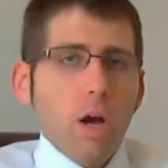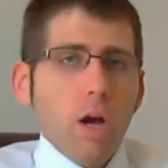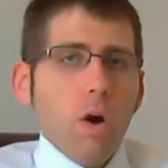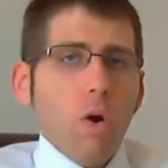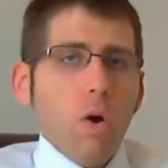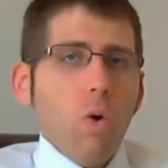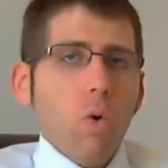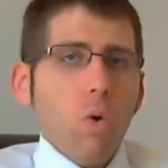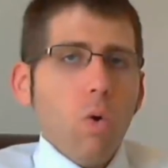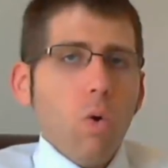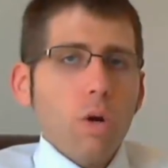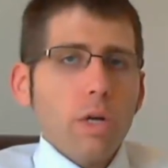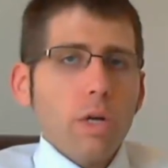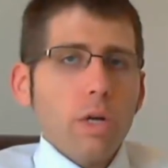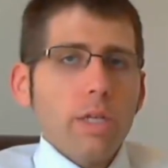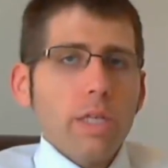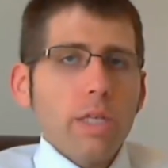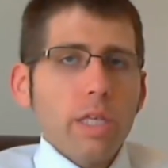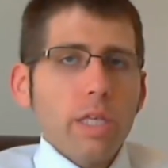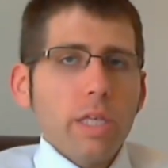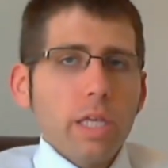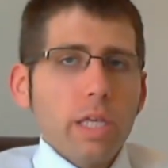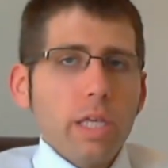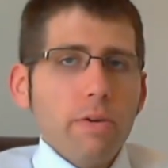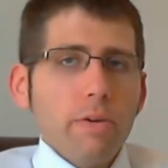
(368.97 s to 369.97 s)
or
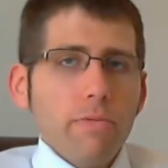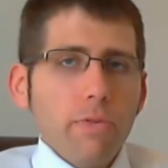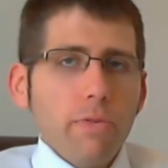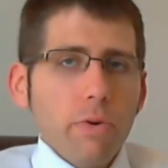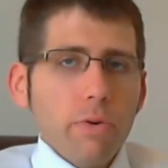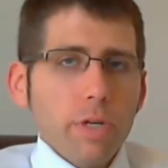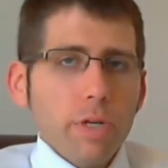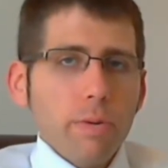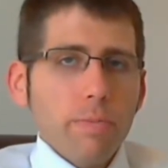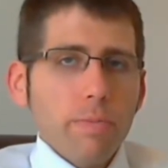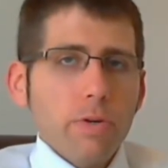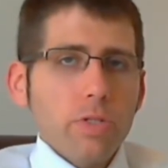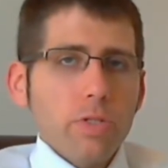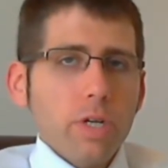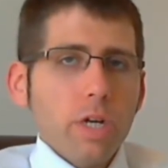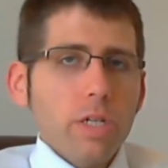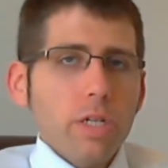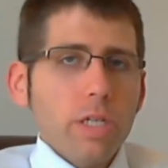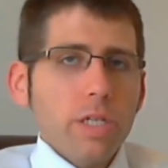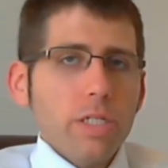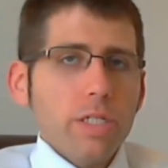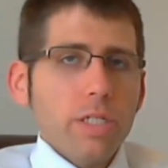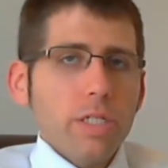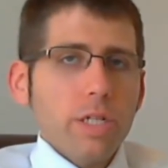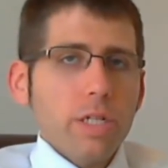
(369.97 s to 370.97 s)
the phone numbers are
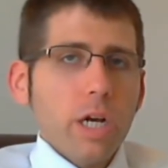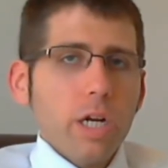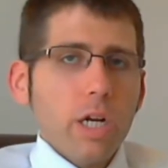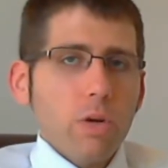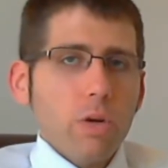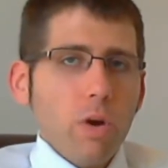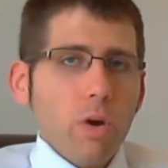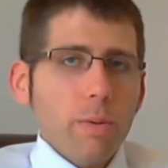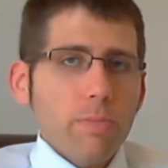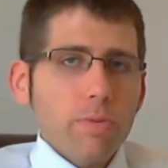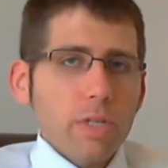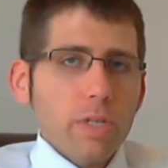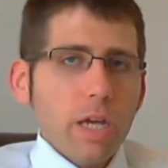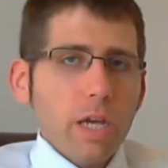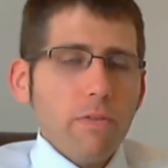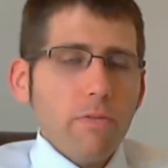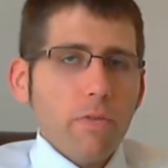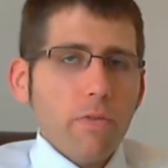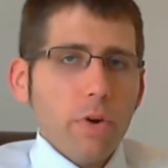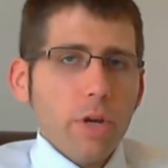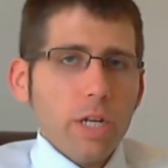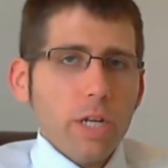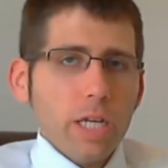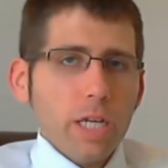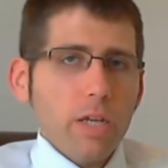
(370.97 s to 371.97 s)
listed on our website
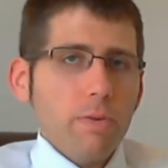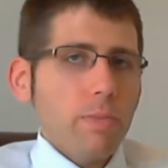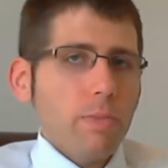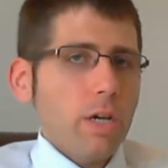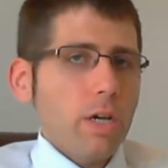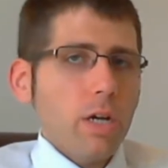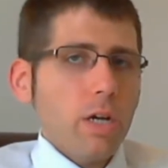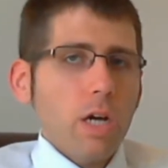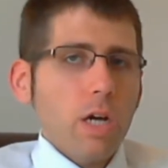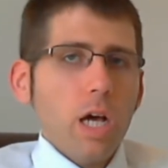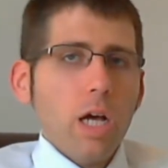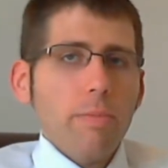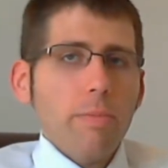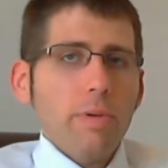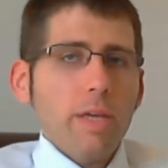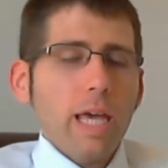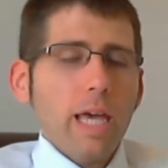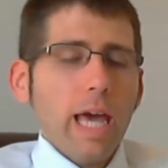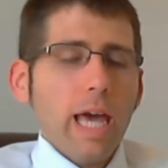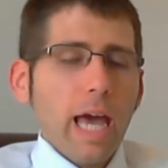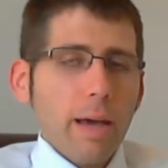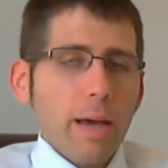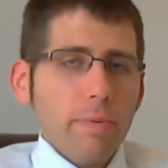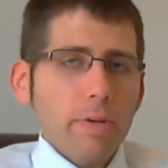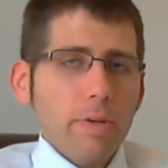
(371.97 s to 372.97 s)
for you to give me a call. I'd be
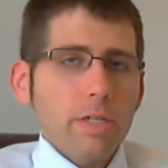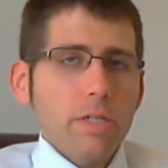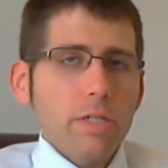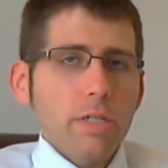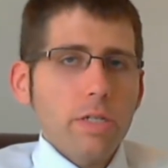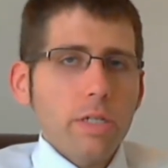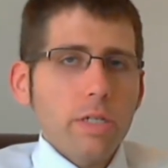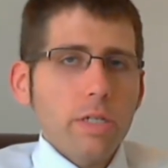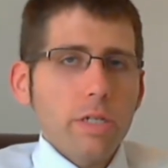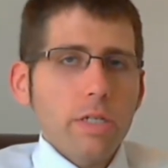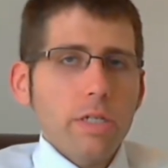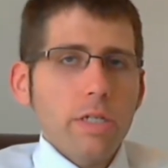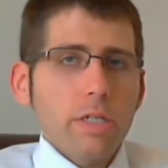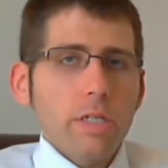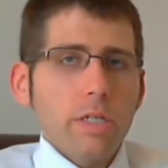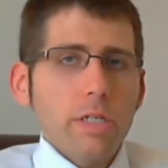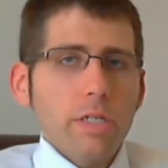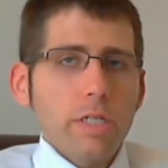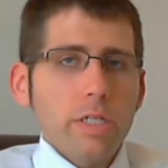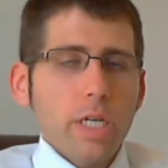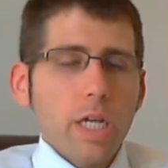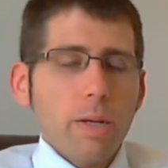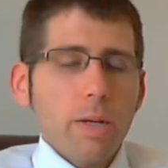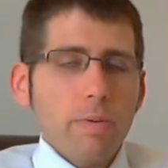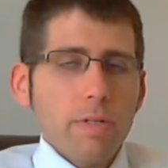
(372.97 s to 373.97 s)
happy to
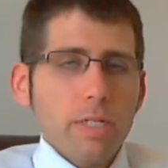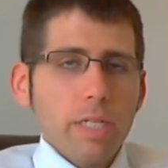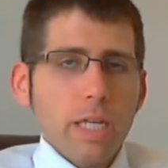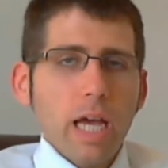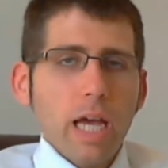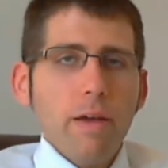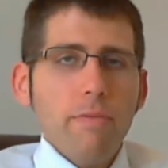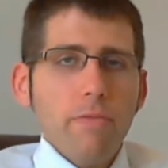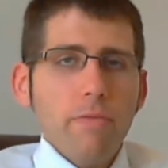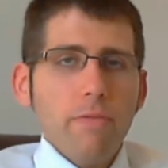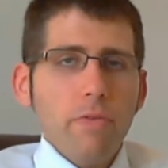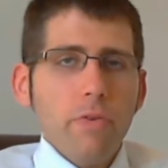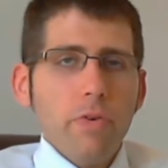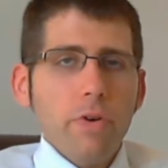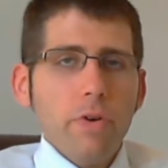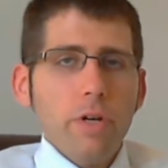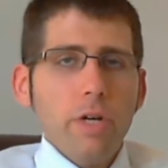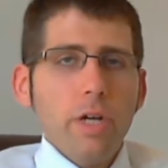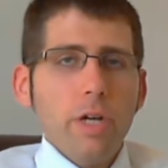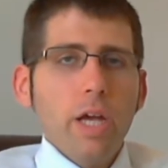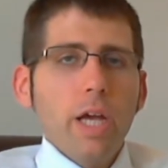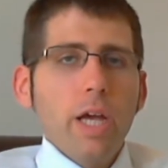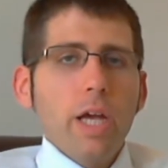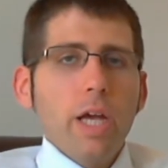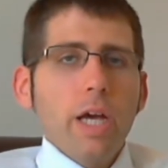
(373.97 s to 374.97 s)
set up a time for
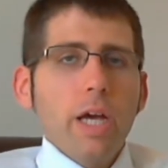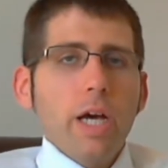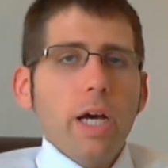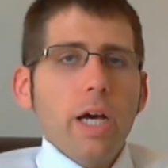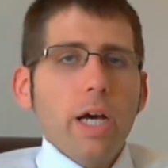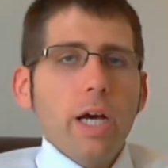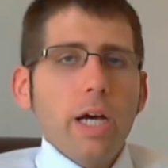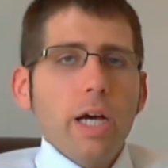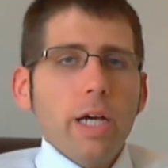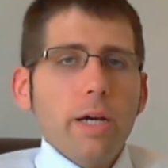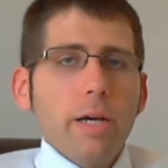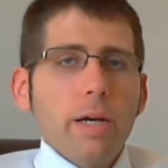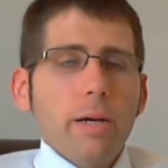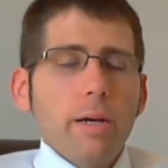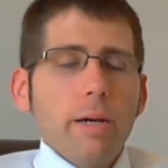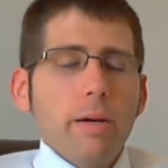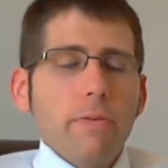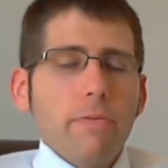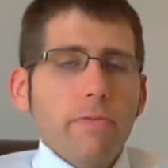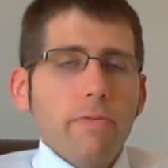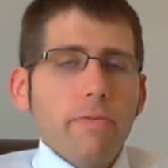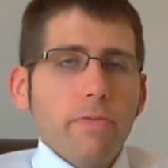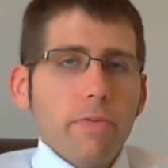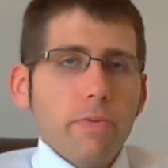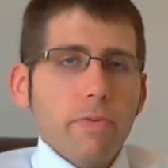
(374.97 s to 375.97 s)

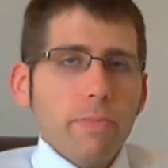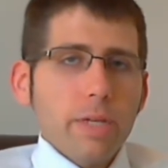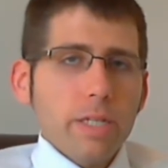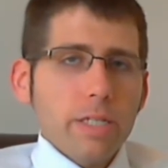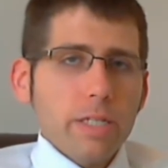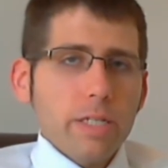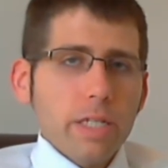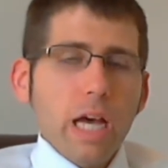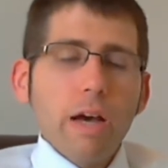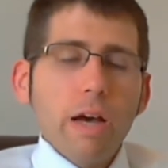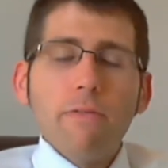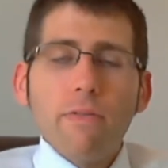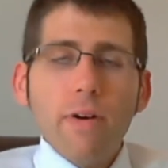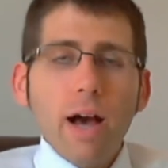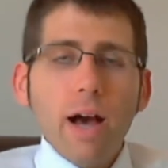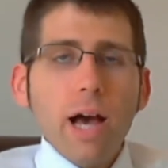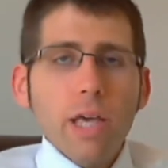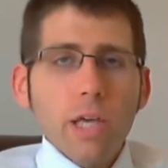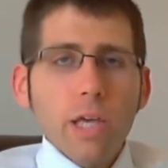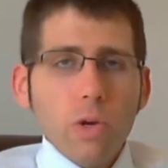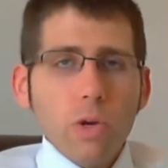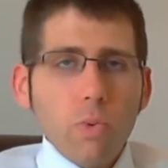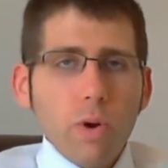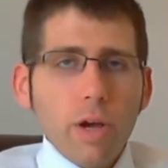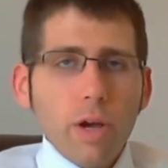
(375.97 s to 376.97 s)
me to
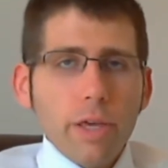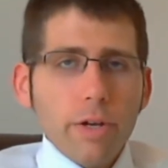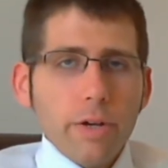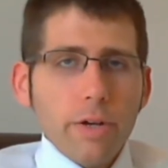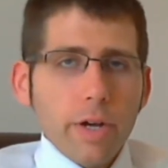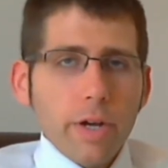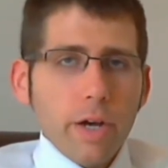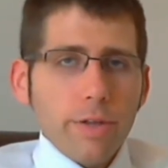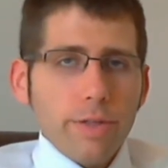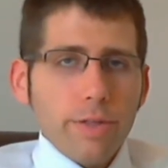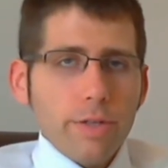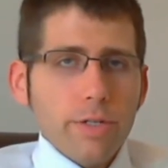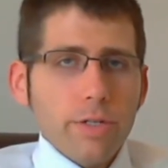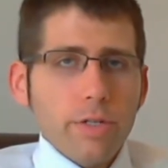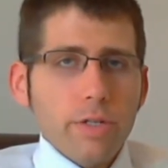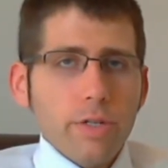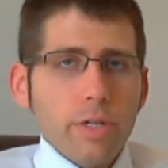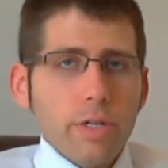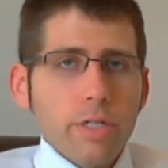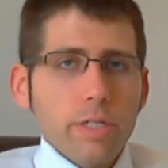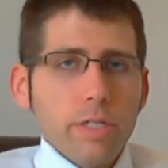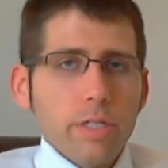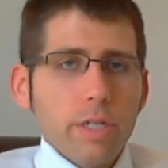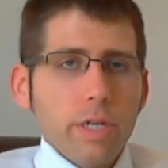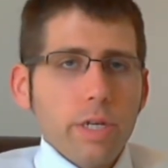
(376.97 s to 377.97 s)
evaluate your health
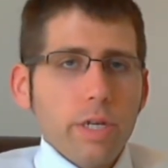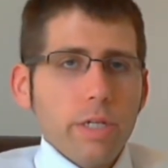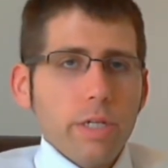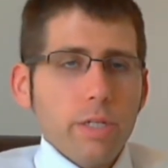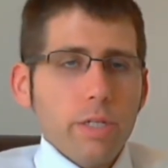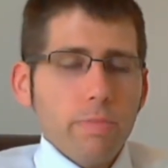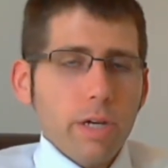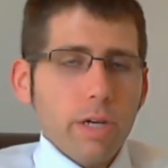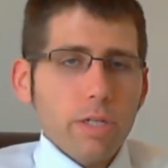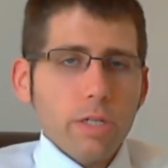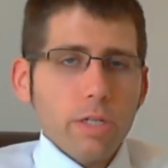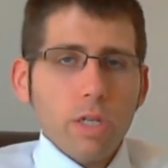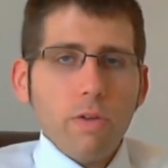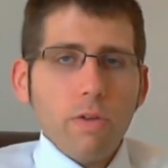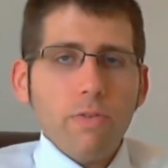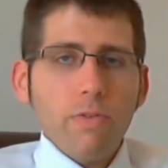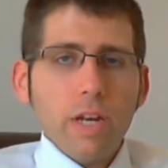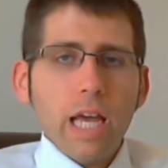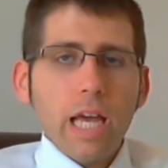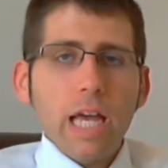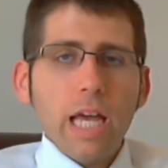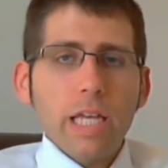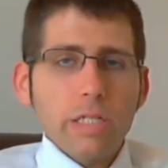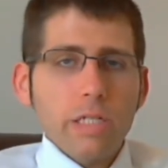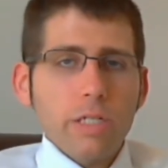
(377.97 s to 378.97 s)
insurance, especially if it
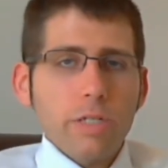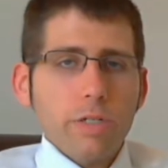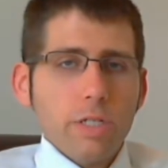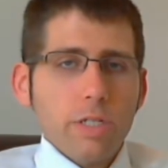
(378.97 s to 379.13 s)
hasn't